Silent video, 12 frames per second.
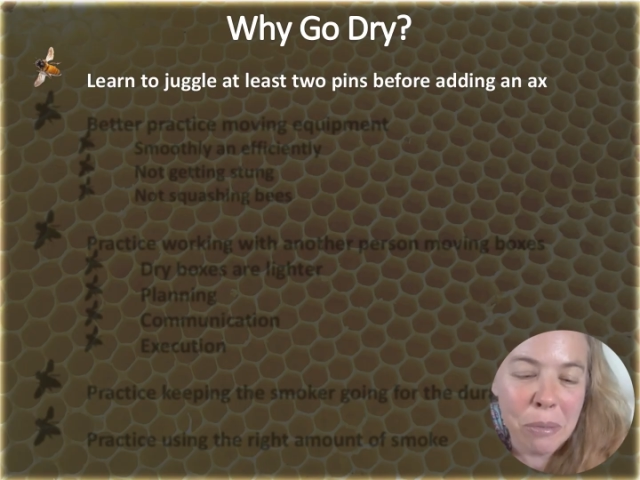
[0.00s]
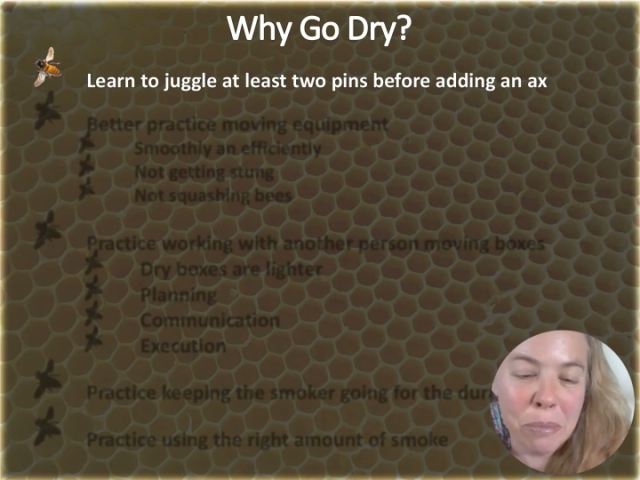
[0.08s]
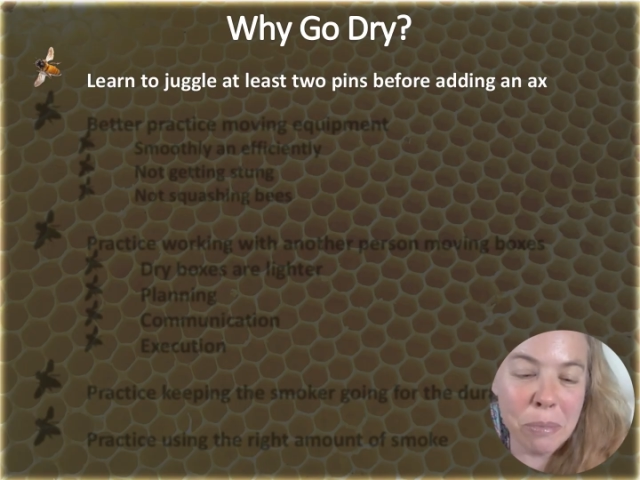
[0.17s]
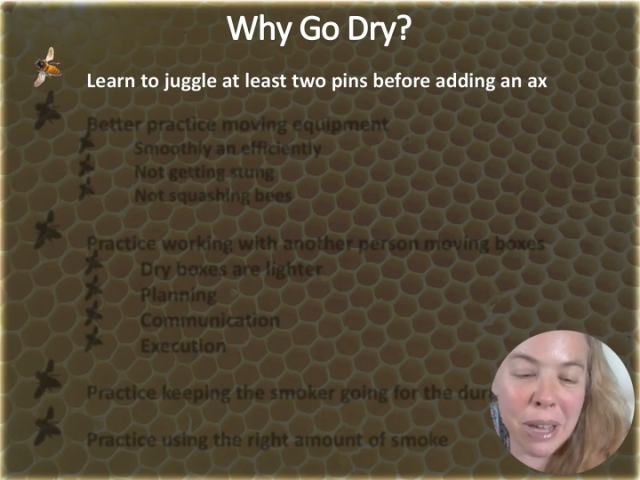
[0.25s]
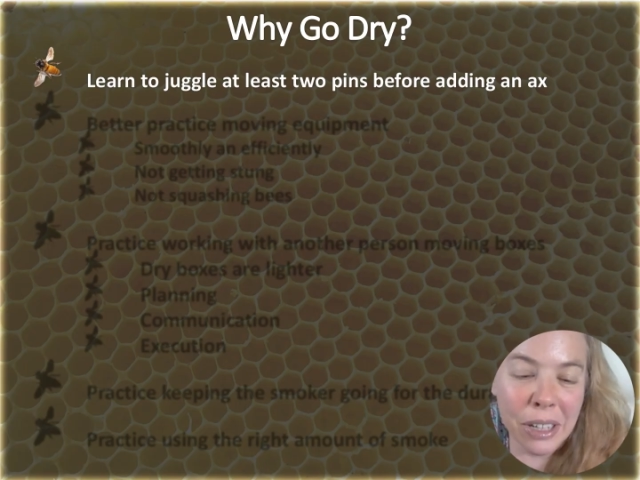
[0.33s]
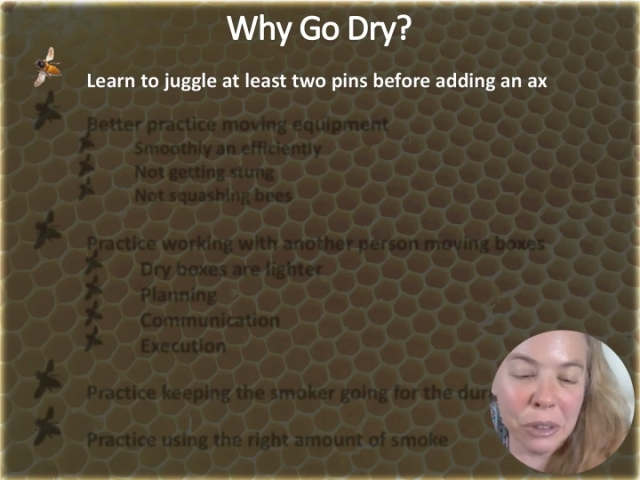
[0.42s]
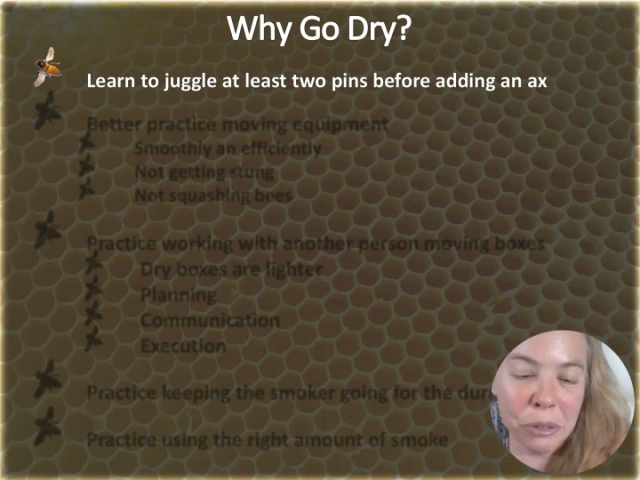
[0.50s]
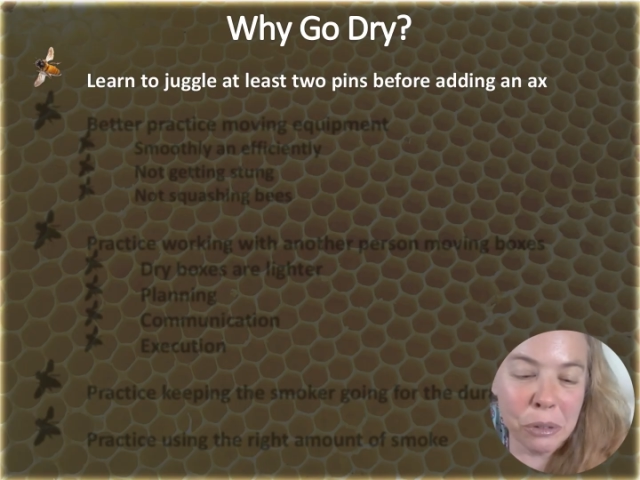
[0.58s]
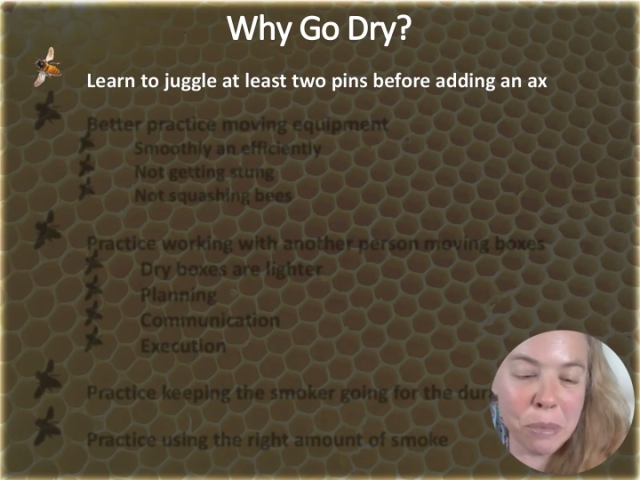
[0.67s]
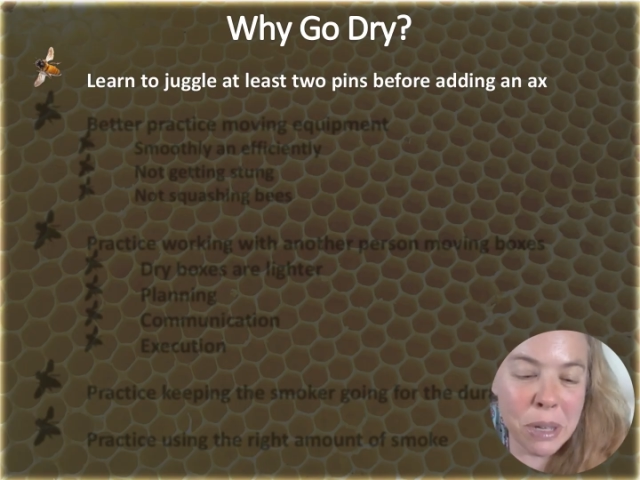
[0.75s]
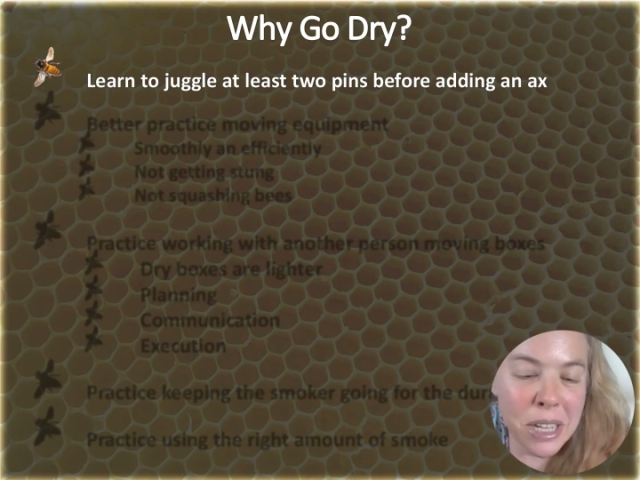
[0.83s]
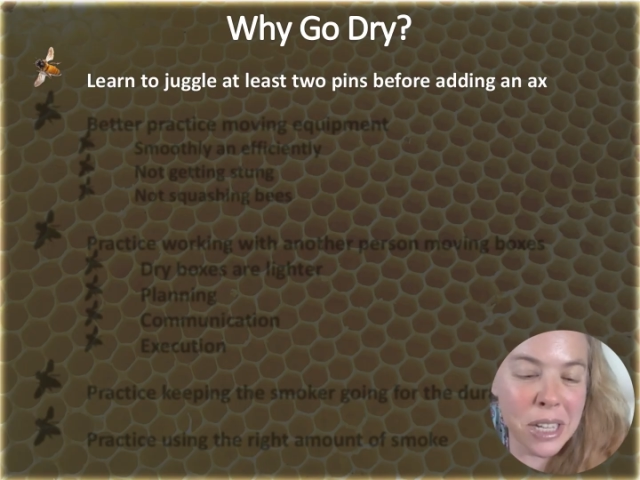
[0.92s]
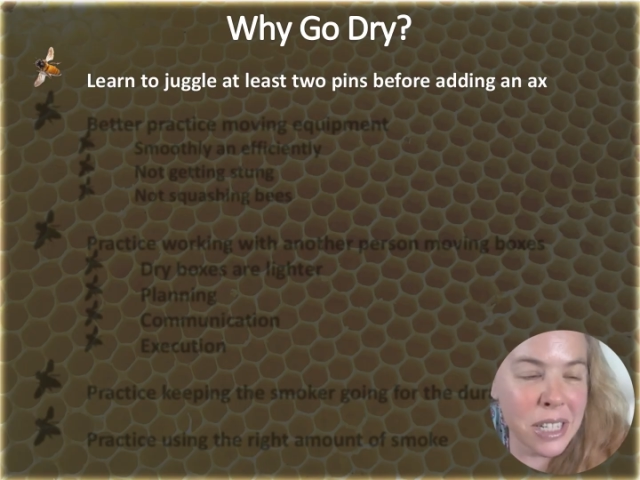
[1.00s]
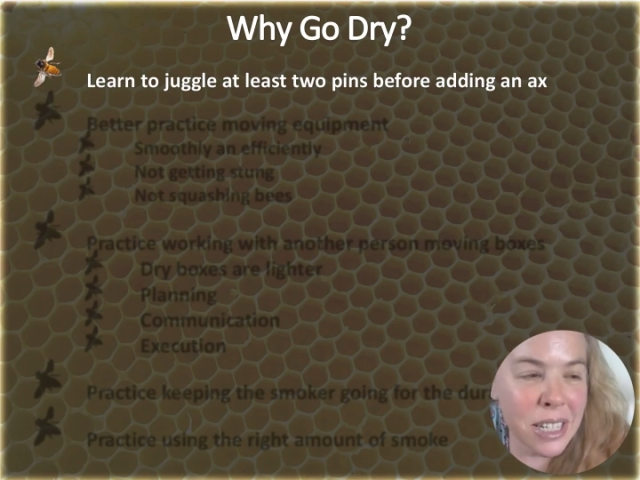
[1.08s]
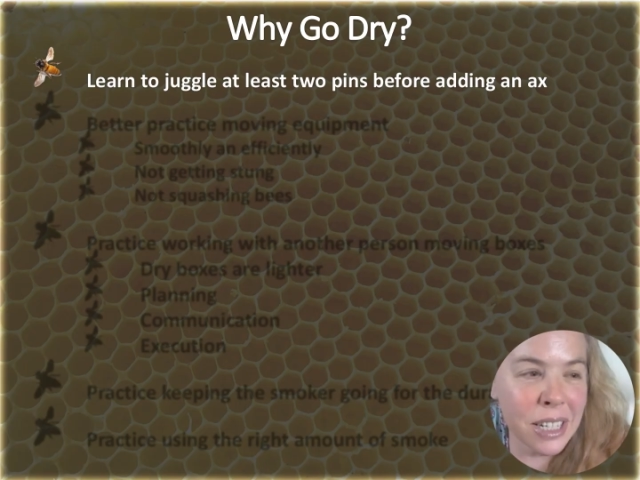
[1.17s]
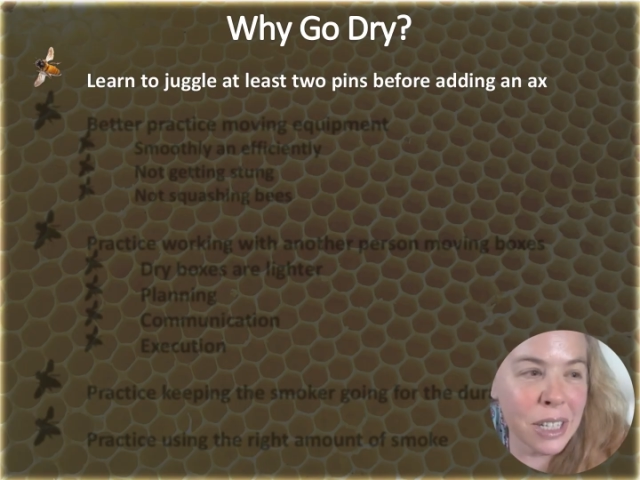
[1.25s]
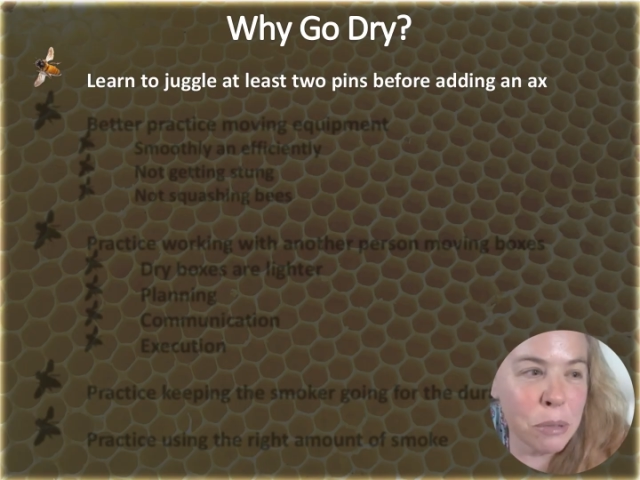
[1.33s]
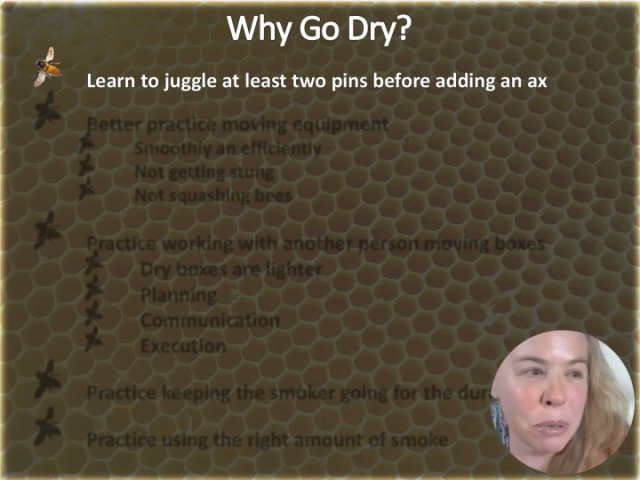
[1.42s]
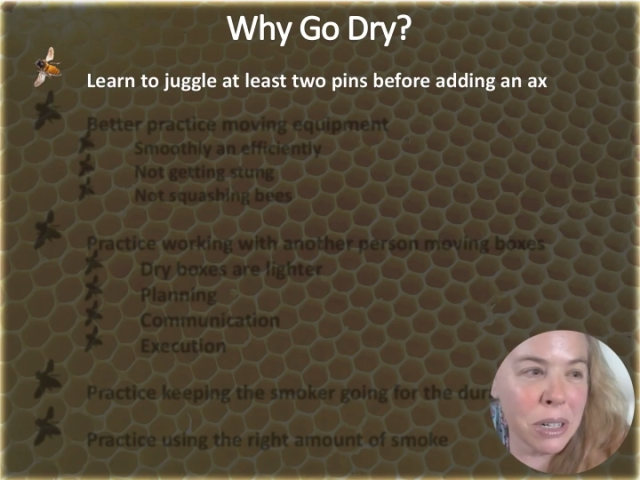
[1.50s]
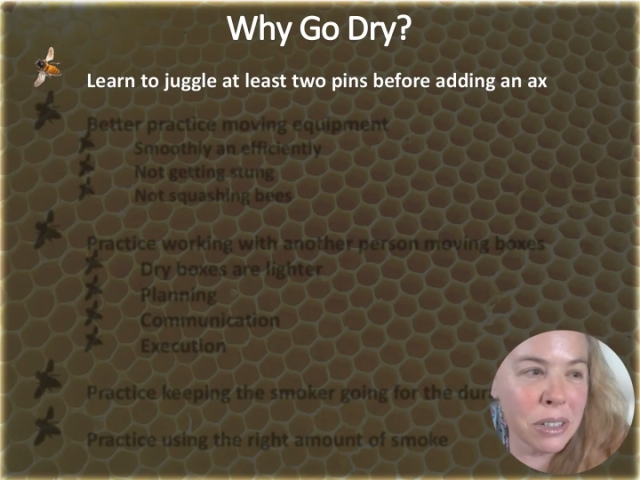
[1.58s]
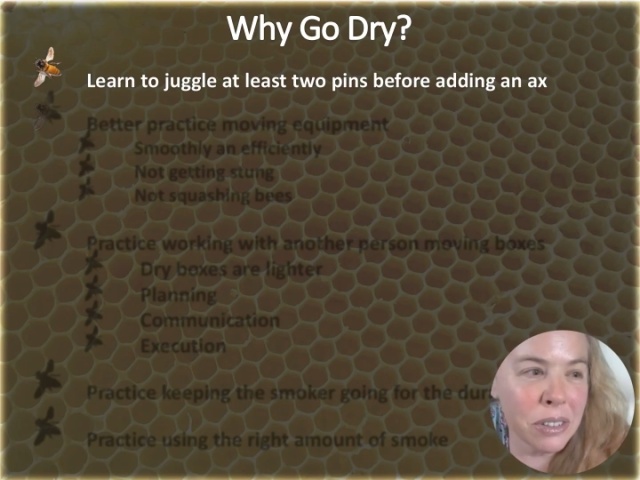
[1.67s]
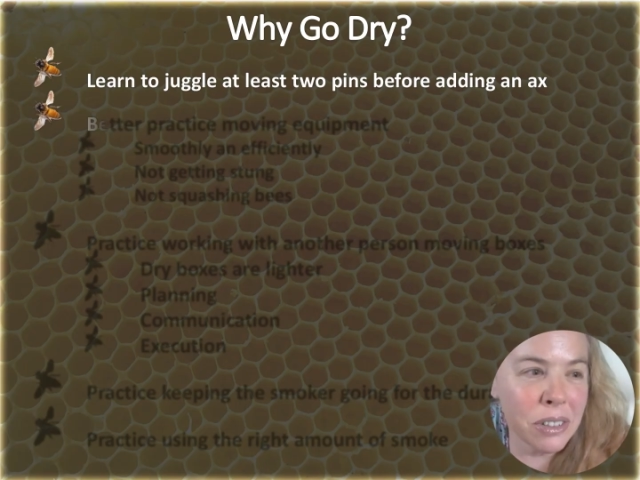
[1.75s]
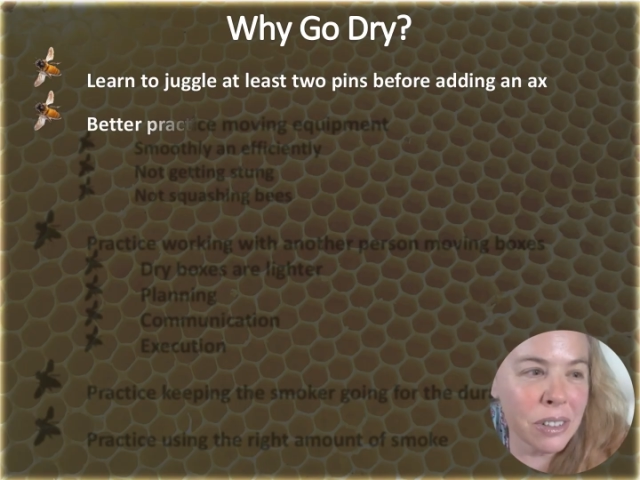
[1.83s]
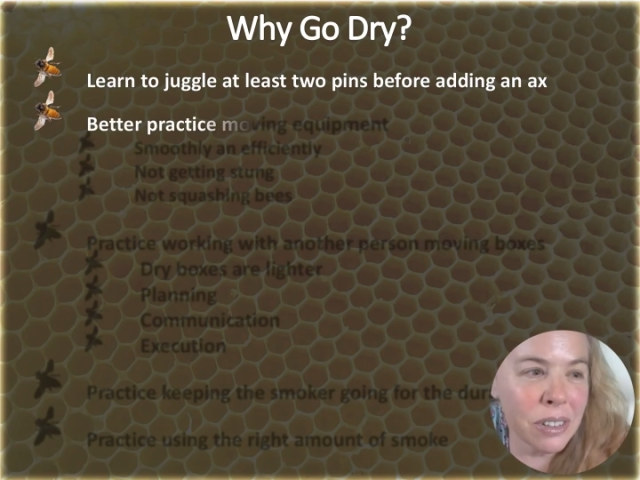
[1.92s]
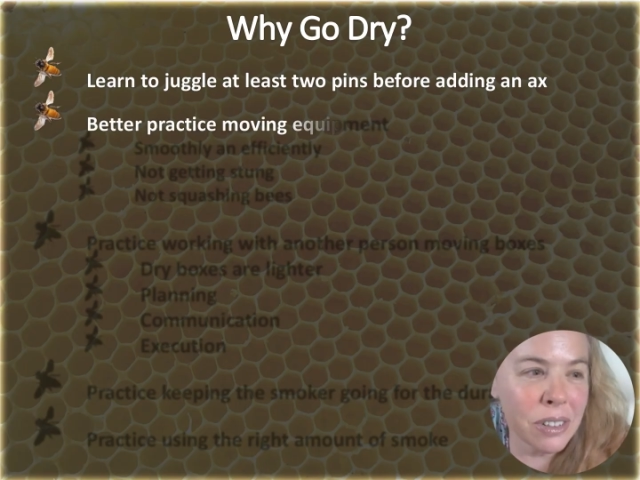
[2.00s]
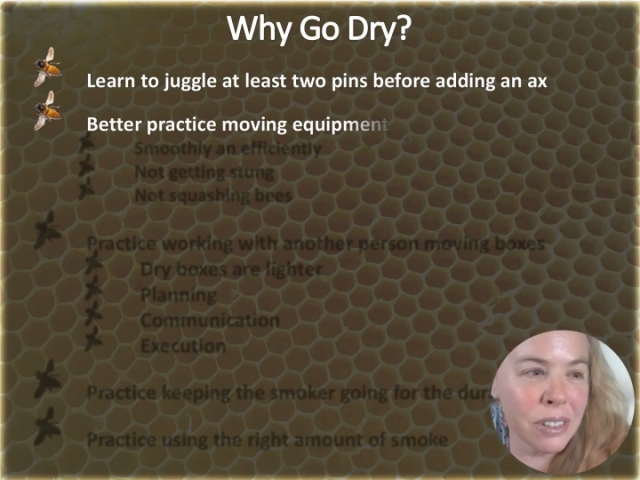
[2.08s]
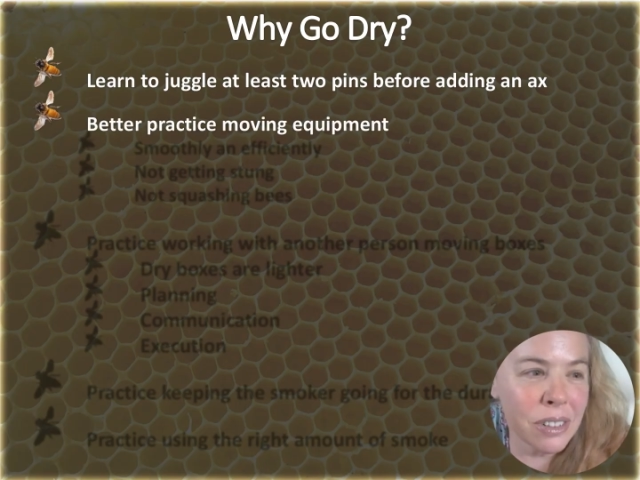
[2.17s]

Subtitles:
actual bees in the boxes.